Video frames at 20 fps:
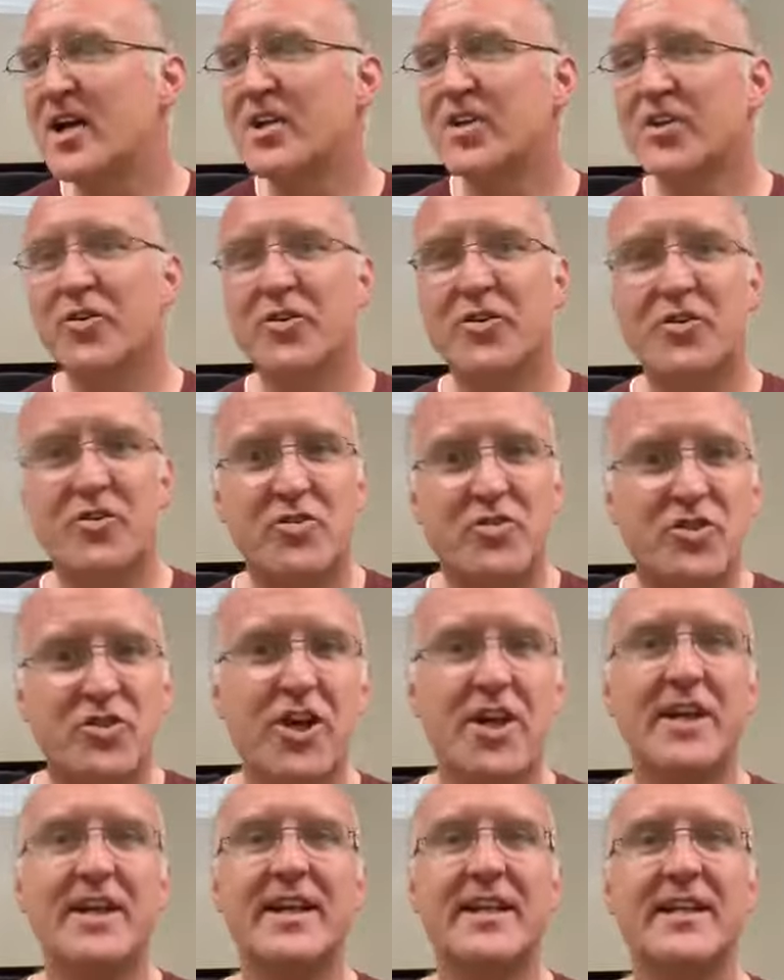Your
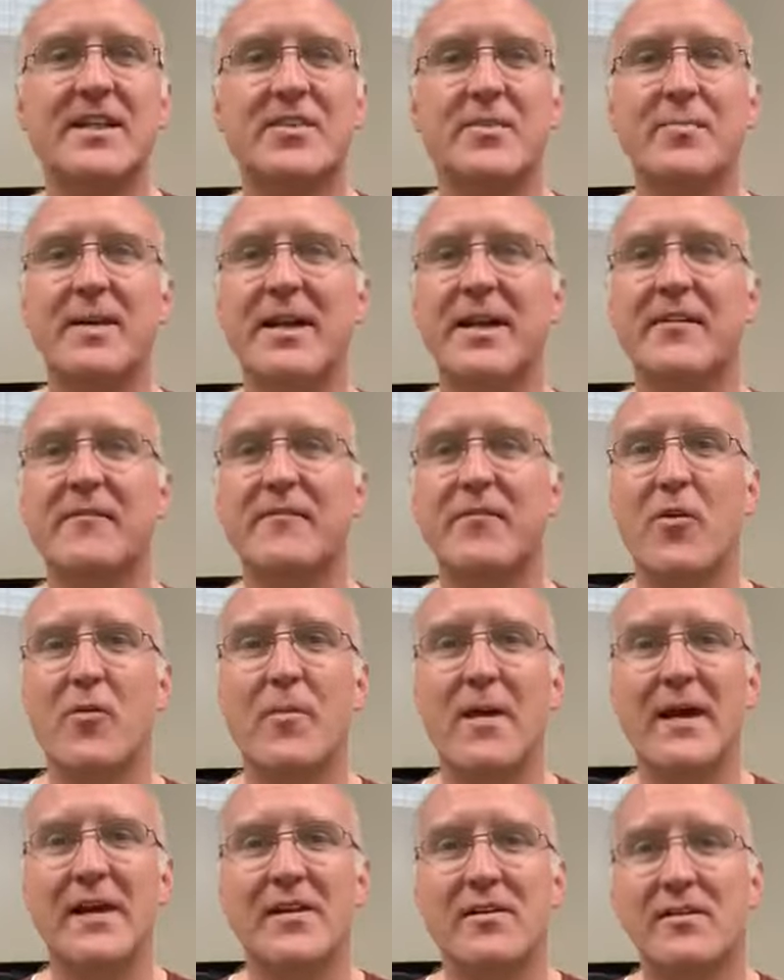journey into being a
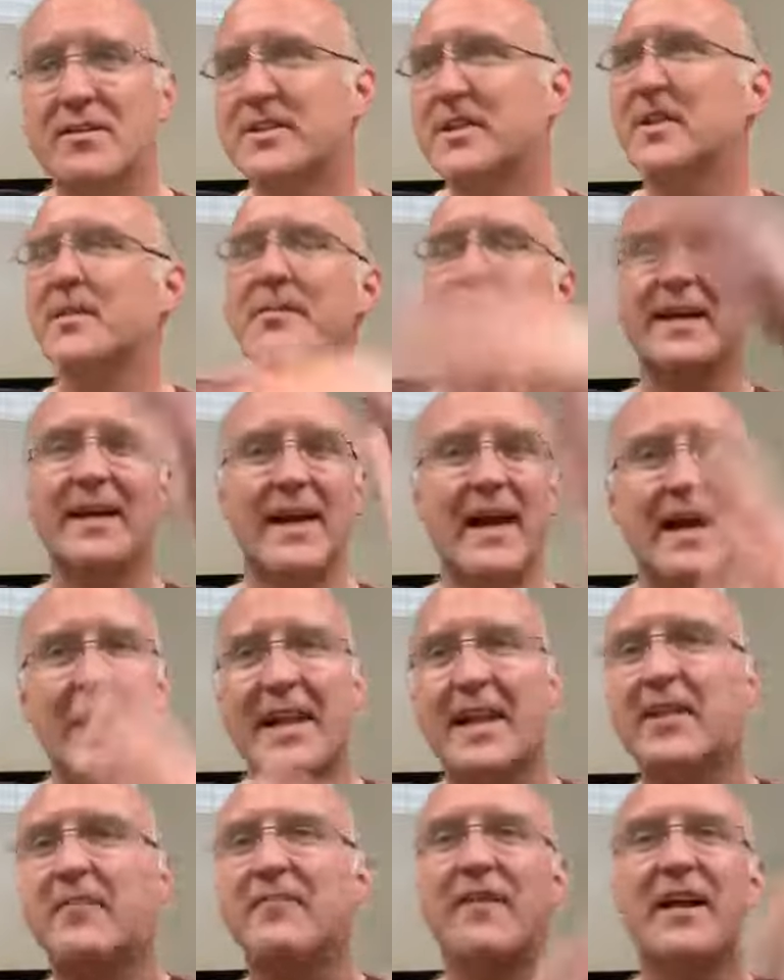filmmaker is going to be an
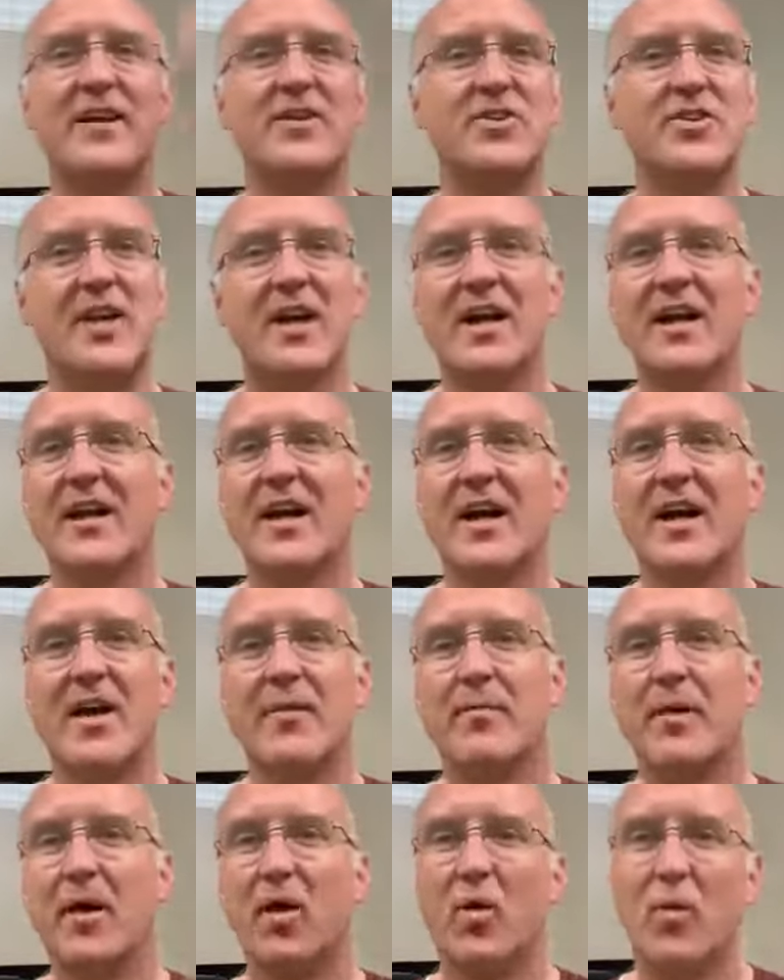adventure,
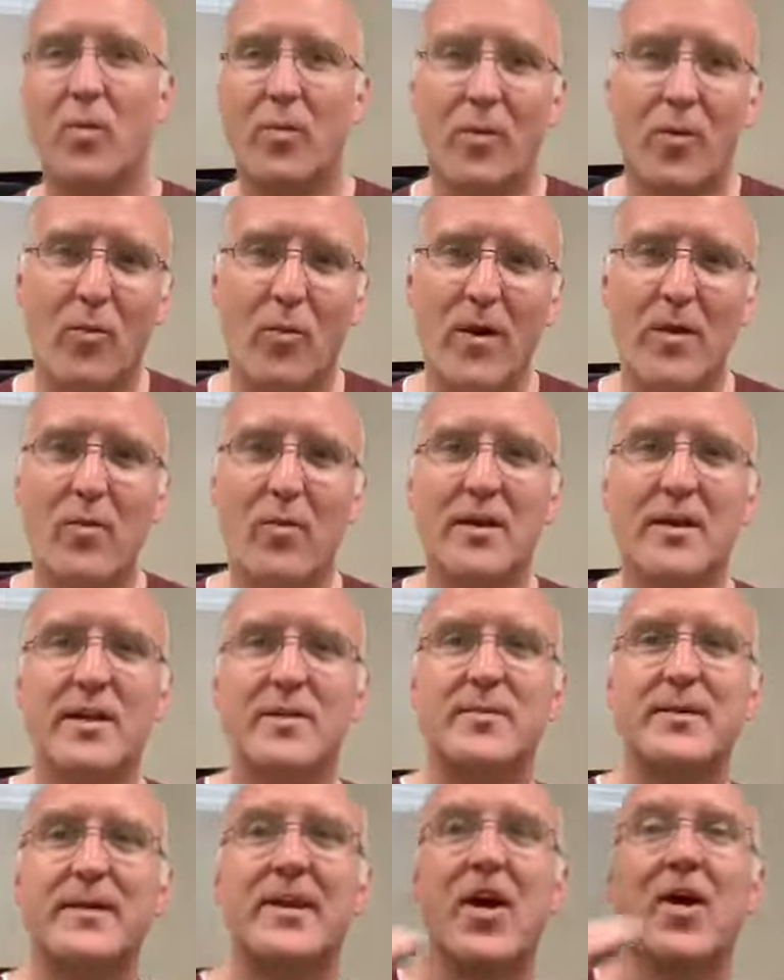but we want it
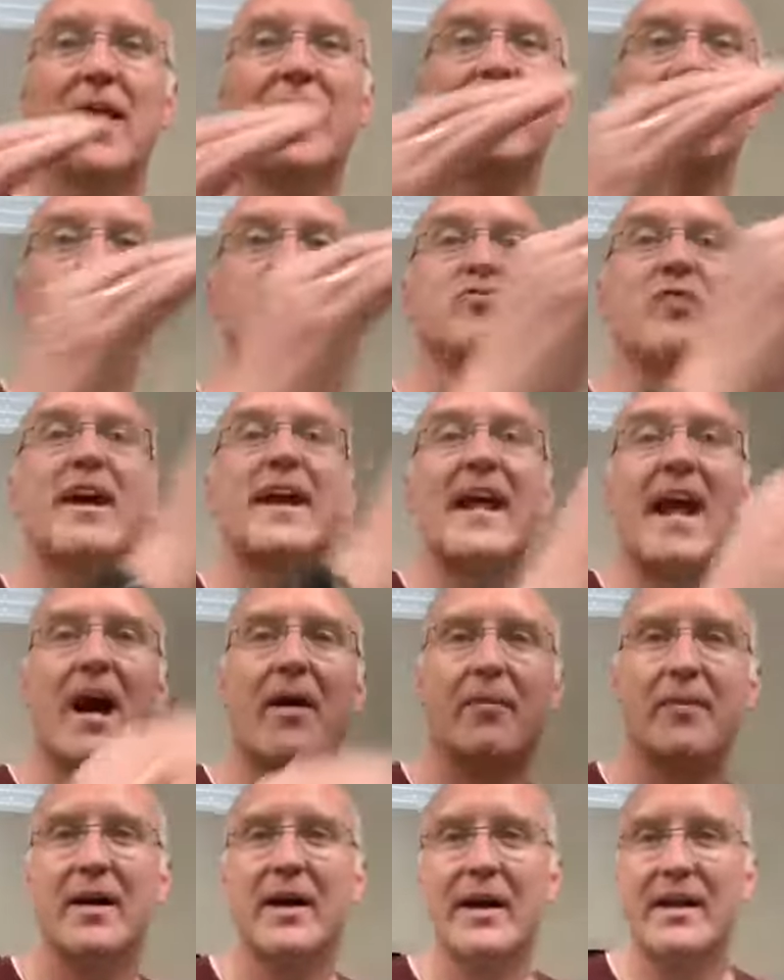to be going straight
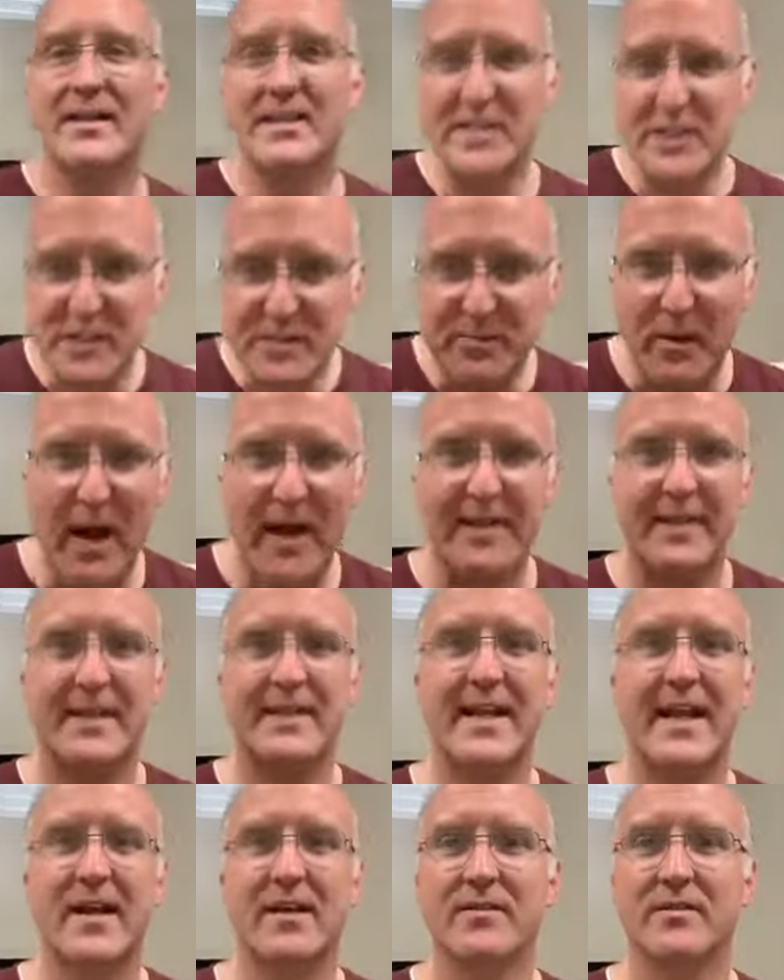up, despite the
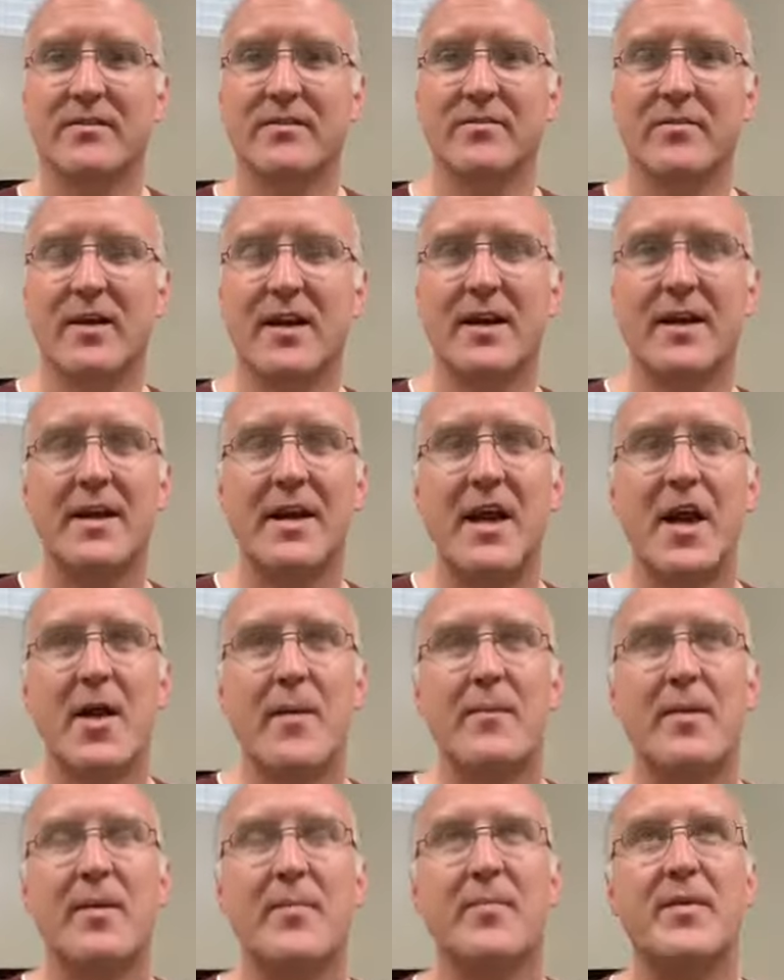downs, right?
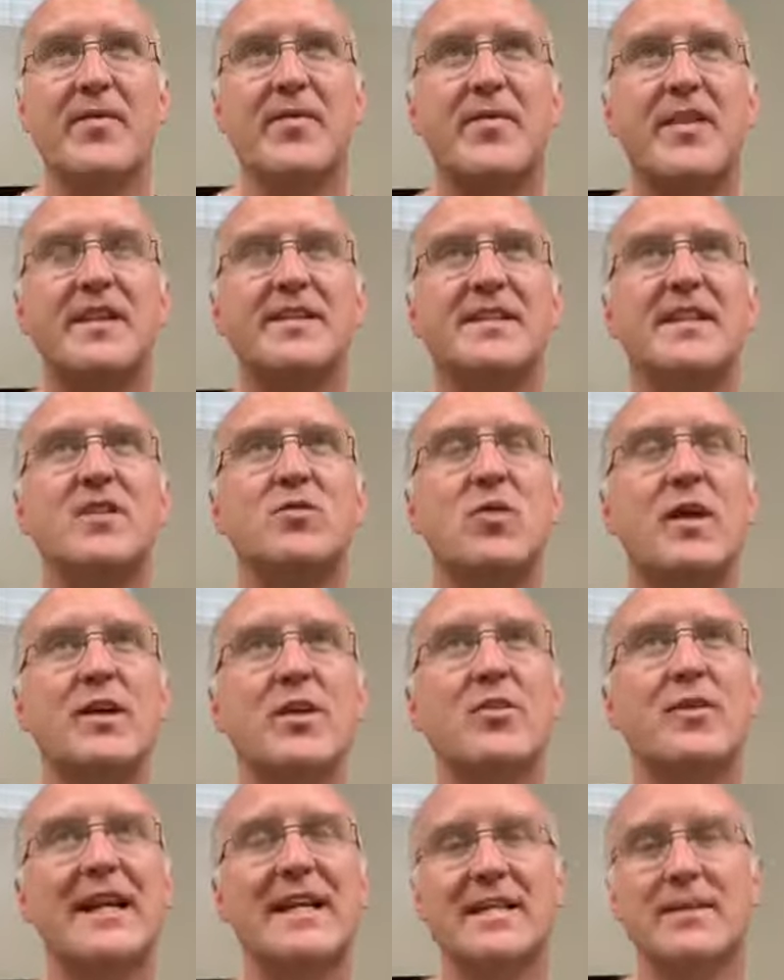But this is where
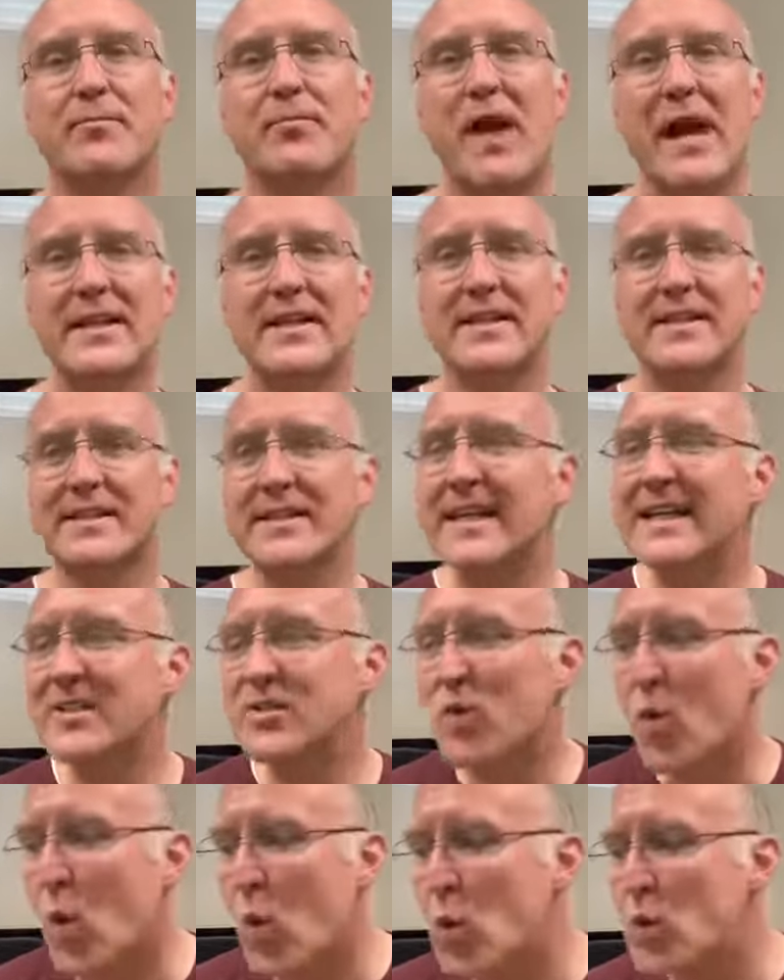you get to practice.
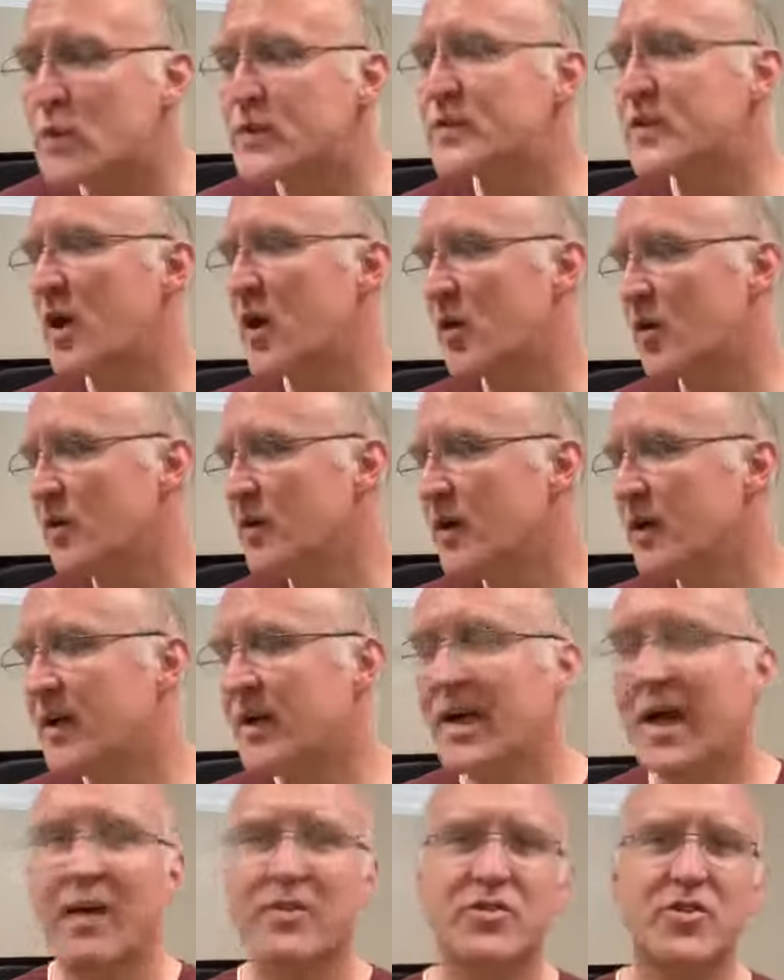It's also,
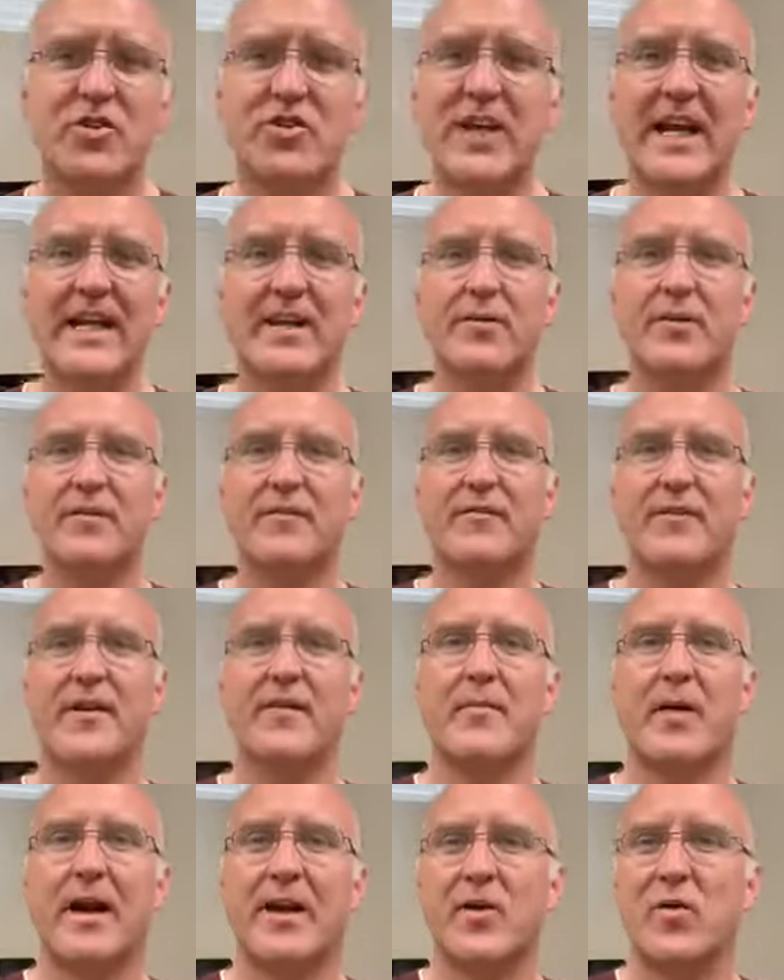I was just chatting with a friend
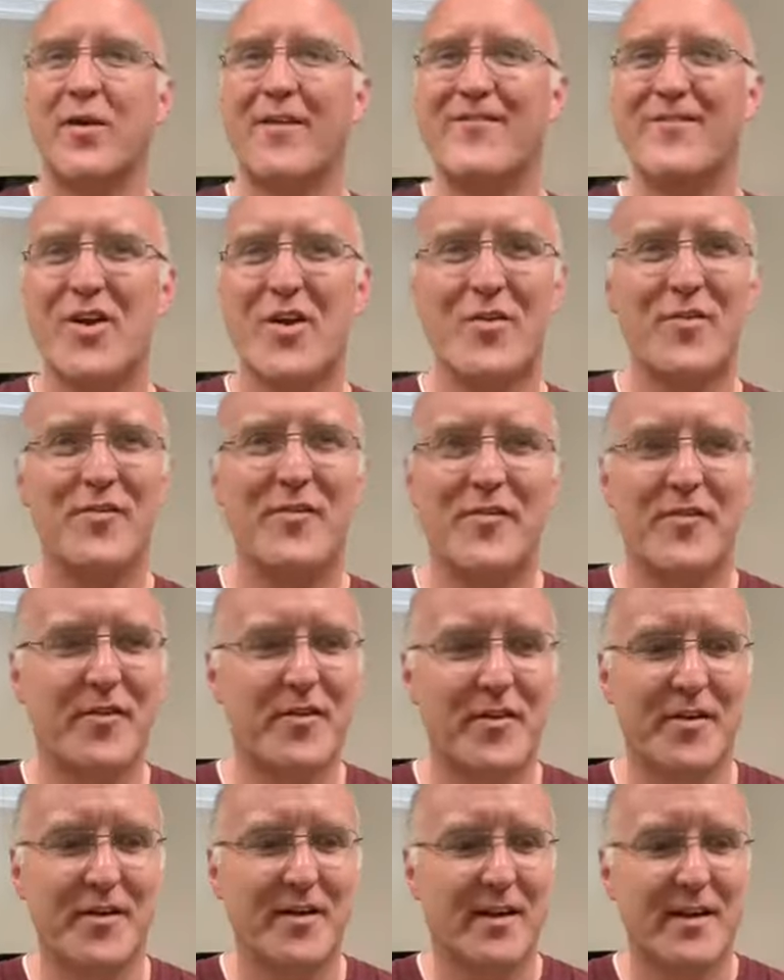of mine who I've known
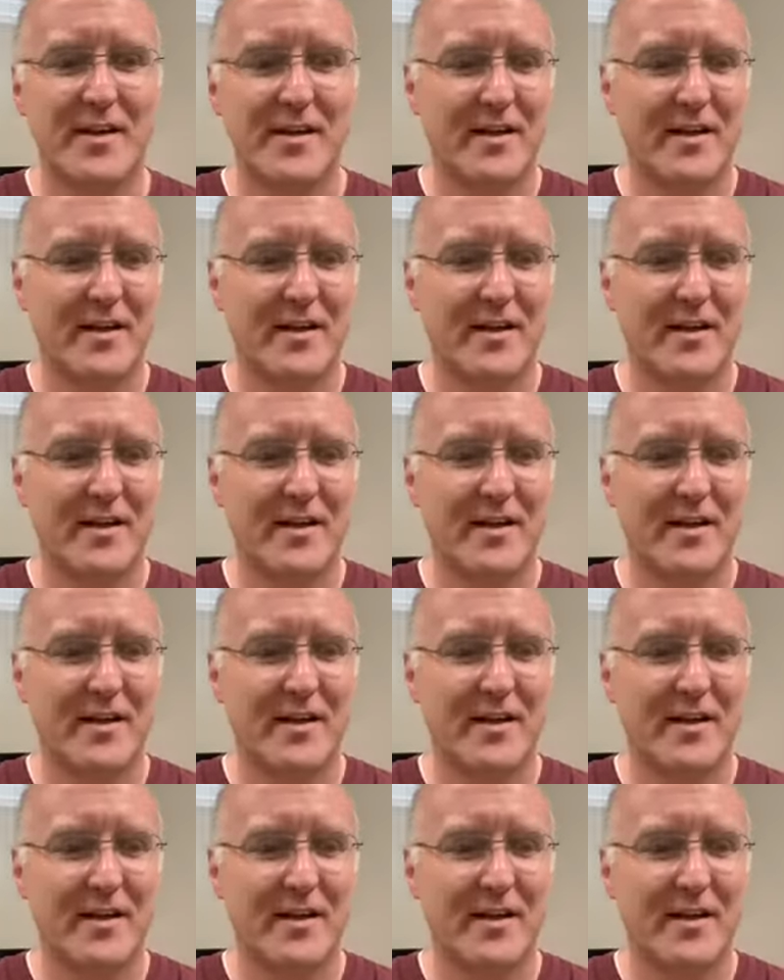for,